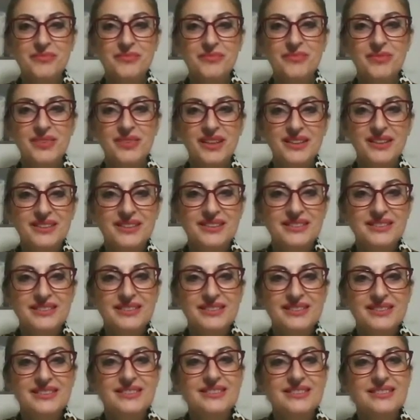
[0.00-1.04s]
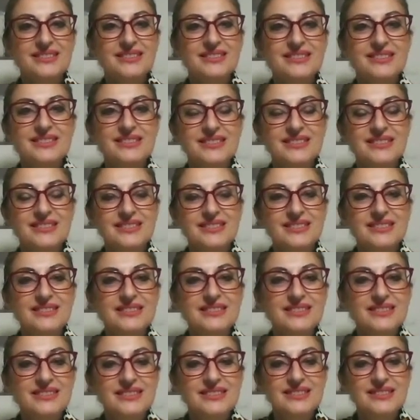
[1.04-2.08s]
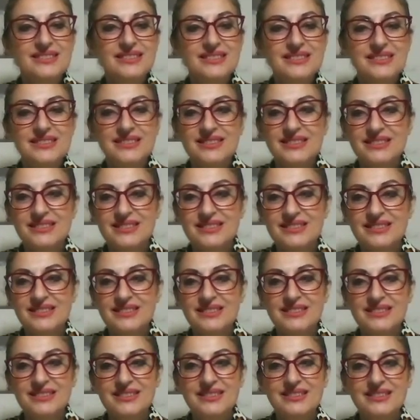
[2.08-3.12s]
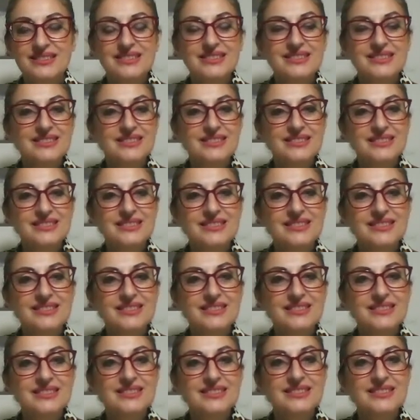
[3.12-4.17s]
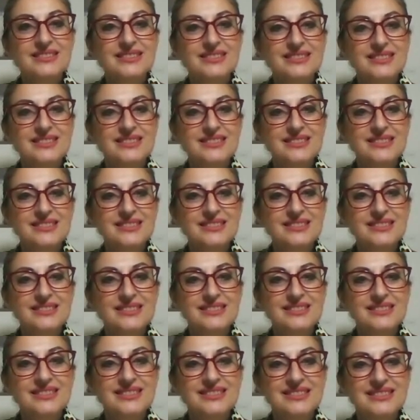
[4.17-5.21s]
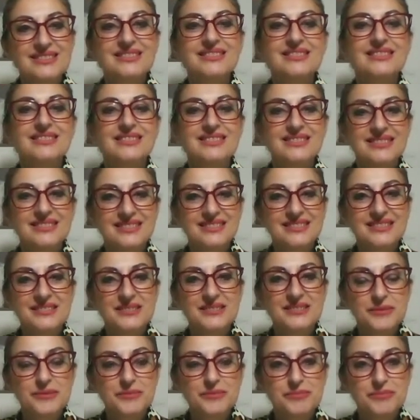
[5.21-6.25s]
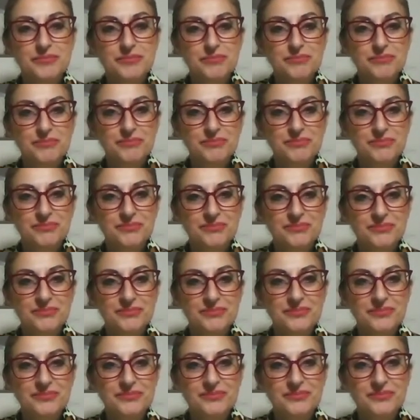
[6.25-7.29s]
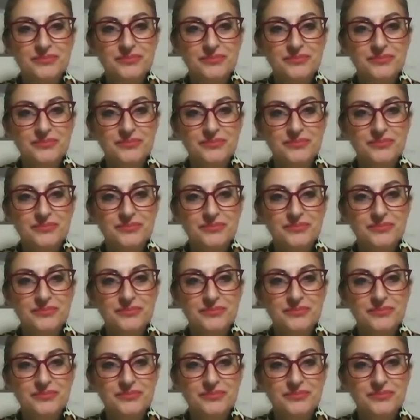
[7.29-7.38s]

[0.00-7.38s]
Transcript: (not speaking)